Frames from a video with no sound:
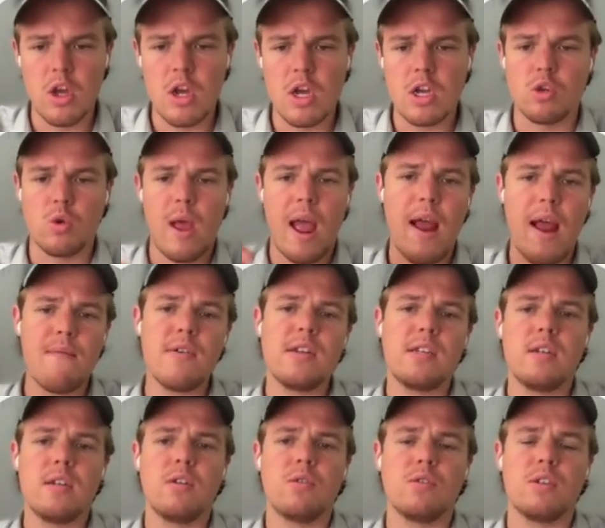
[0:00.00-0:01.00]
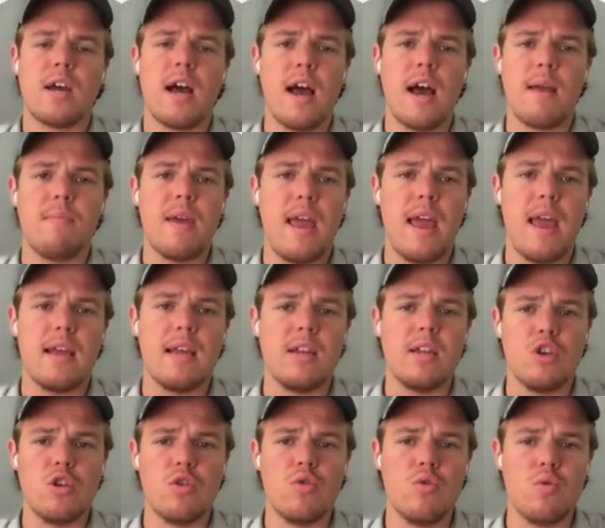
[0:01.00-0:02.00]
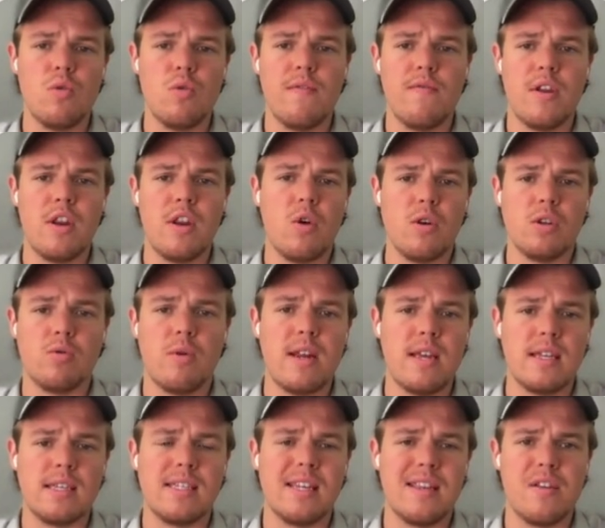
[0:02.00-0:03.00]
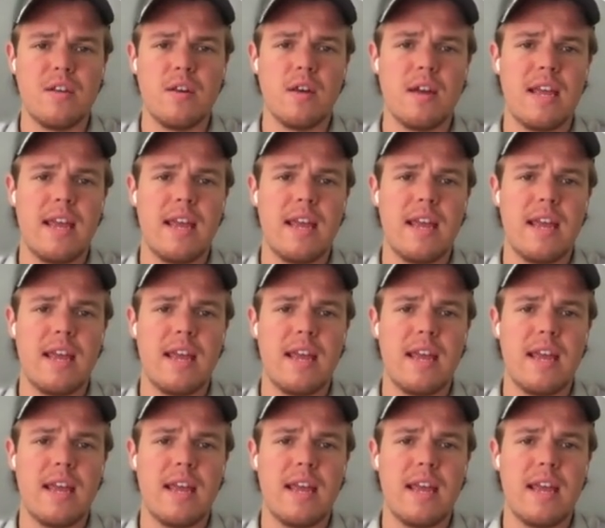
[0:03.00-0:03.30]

So every single time a new video is ready in Synthesia,